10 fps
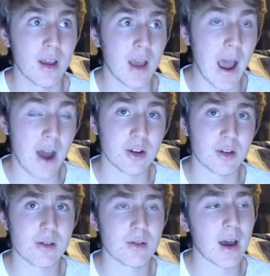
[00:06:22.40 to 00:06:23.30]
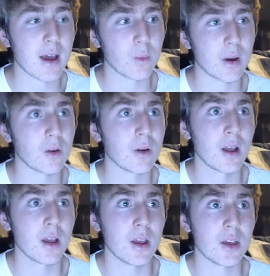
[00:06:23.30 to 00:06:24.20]
how do you do that? Well,
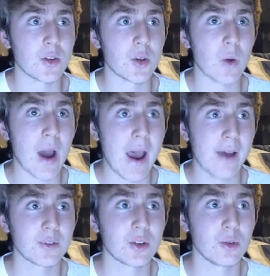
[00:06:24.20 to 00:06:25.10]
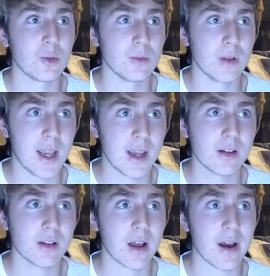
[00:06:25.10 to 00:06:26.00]
you have to
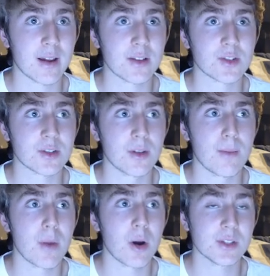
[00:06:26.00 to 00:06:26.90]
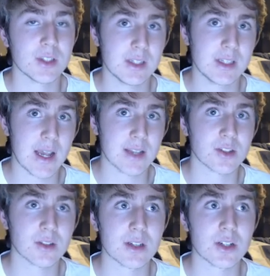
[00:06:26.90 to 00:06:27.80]
analyze the most
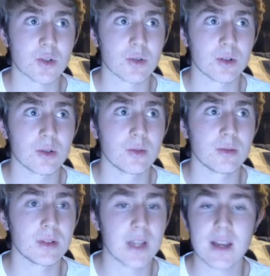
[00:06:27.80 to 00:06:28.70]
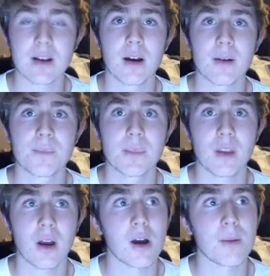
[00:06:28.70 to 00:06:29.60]
densely true data,
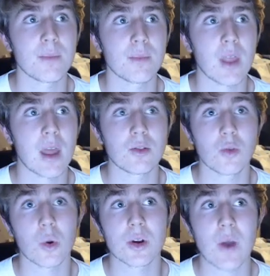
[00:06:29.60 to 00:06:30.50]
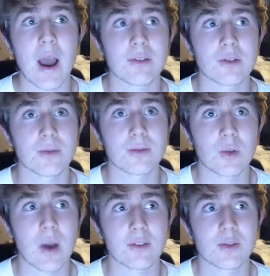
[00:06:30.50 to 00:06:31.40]
or you have to
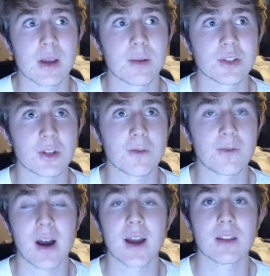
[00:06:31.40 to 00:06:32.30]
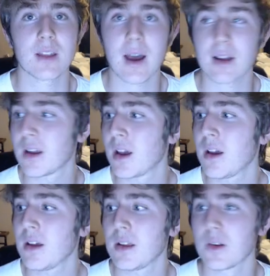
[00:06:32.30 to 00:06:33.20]
be able to find that
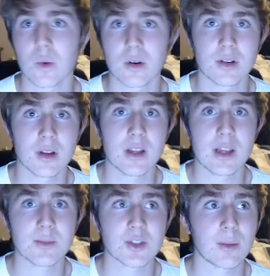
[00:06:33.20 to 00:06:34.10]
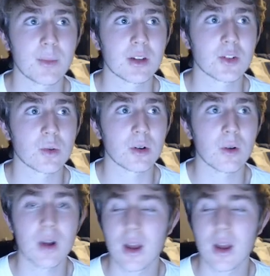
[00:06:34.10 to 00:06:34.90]
in order to deem something true,